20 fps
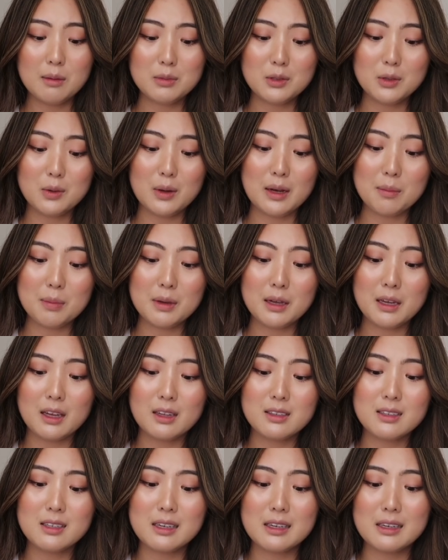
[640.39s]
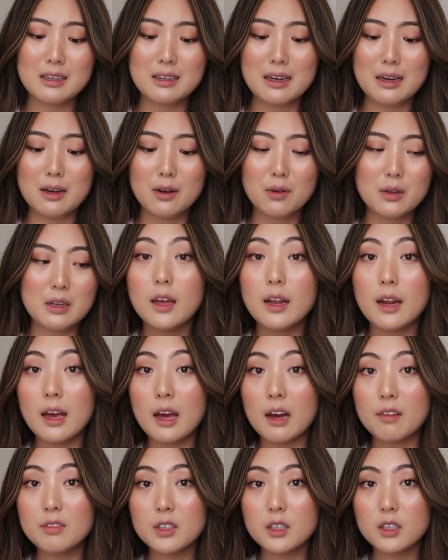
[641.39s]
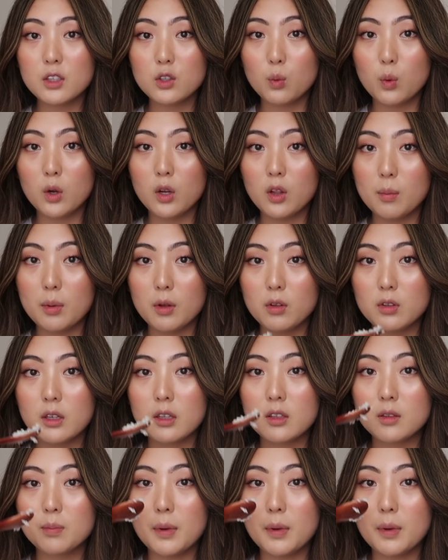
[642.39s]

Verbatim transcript: I'm so happy I get to eat now. And I have to get to one of the buildings